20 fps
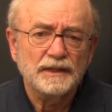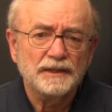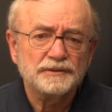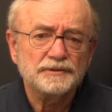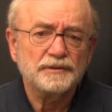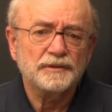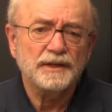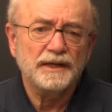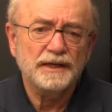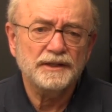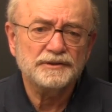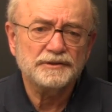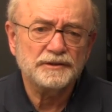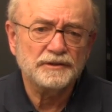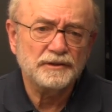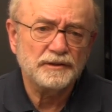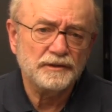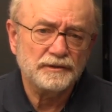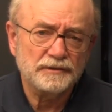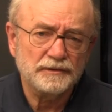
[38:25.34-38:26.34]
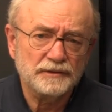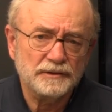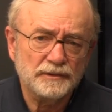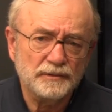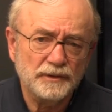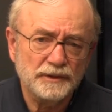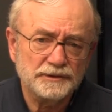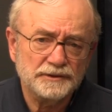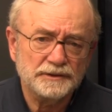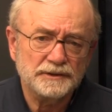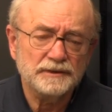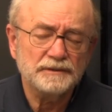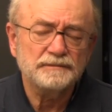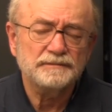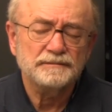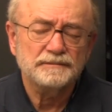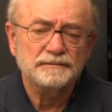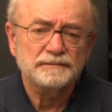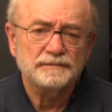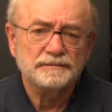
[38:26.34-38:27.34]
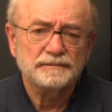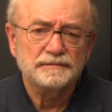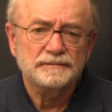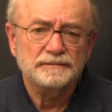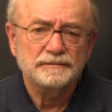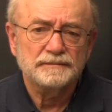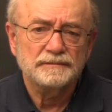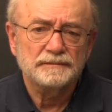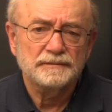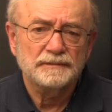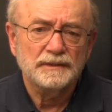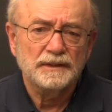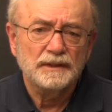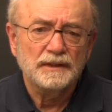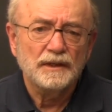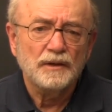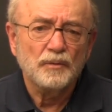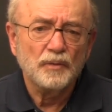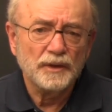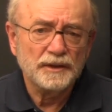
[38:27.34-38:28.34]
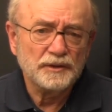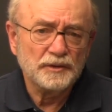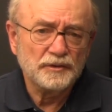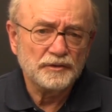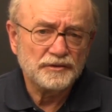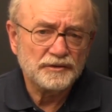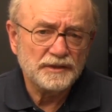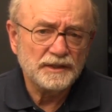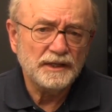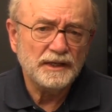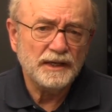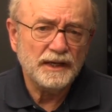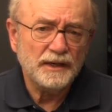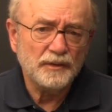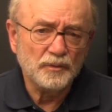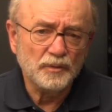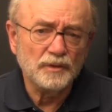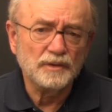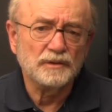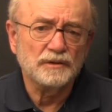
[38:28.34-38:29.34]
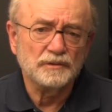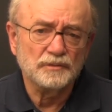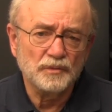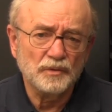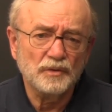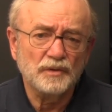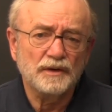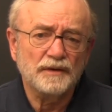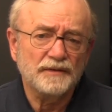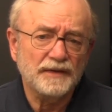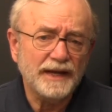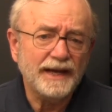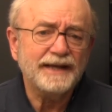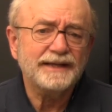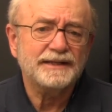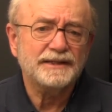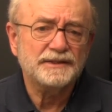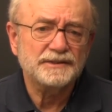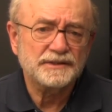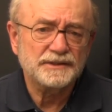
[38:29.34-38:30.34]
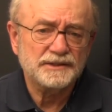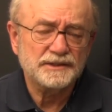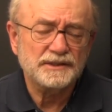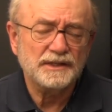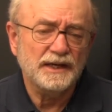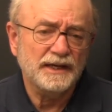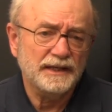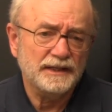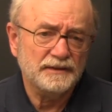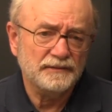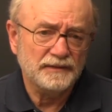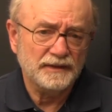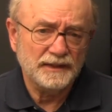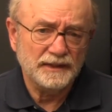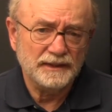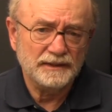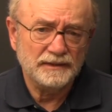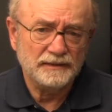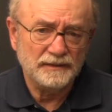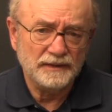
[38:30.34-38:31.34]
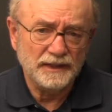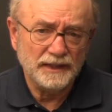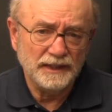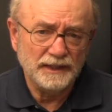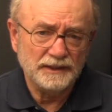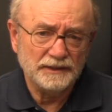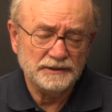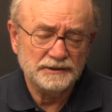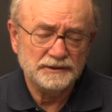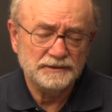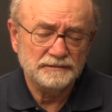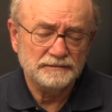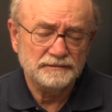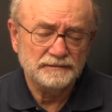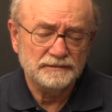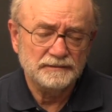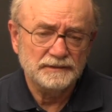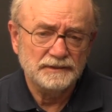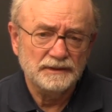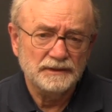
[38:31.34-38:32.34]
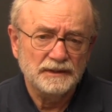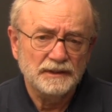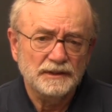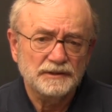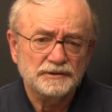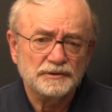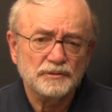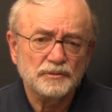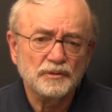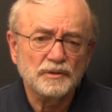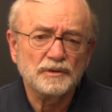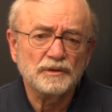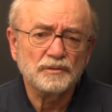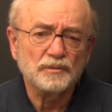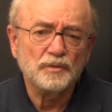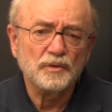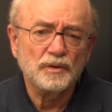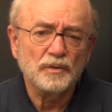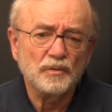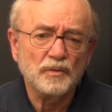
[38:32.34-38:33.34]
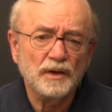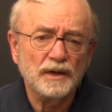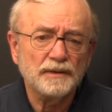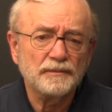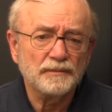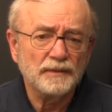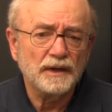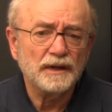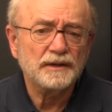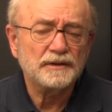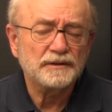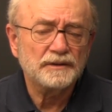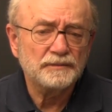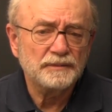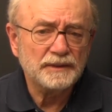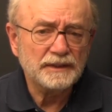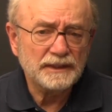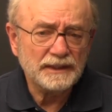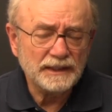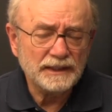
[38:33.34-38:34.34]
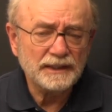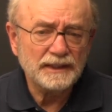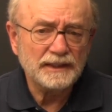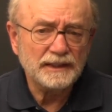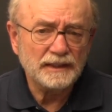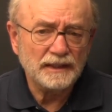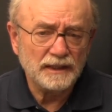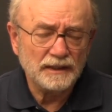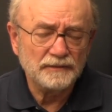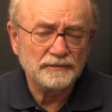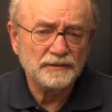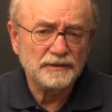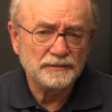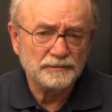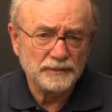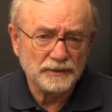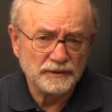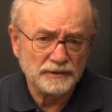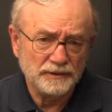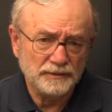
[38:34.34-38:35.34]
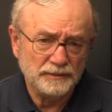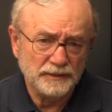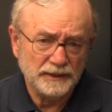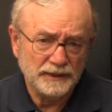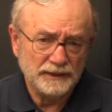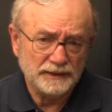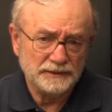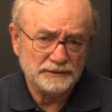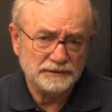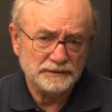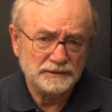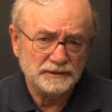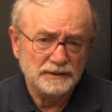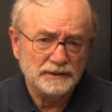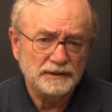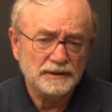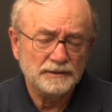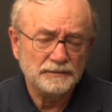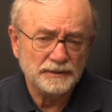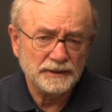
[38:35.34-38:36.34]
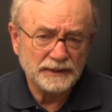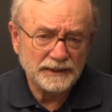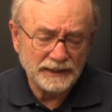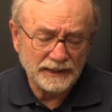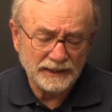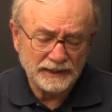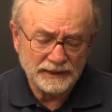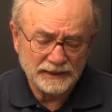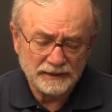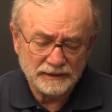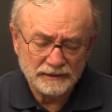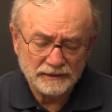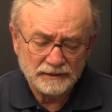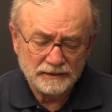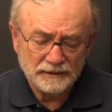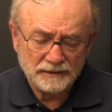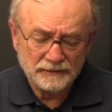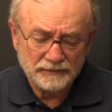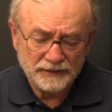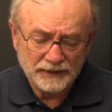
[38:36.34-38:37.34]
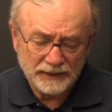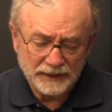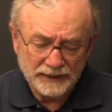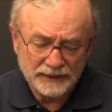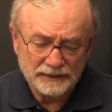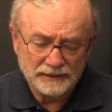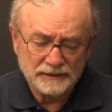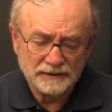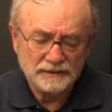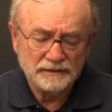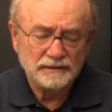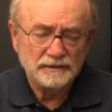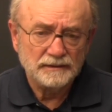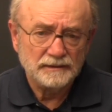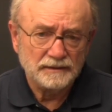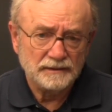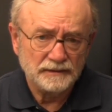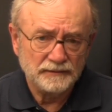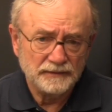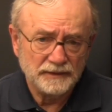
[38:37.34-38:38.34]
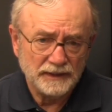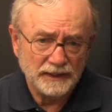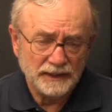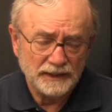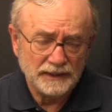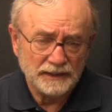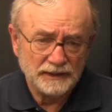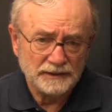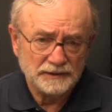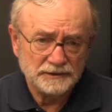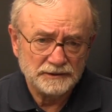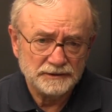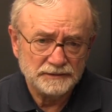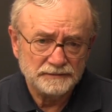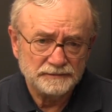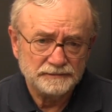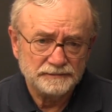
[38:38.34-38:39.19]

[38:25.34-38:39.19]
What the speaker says: So the answer to the third question, when you see a world war, that is the sign of the end of the age. So World War I marked the beginning of the birth pangs, the beginning of the end of the age.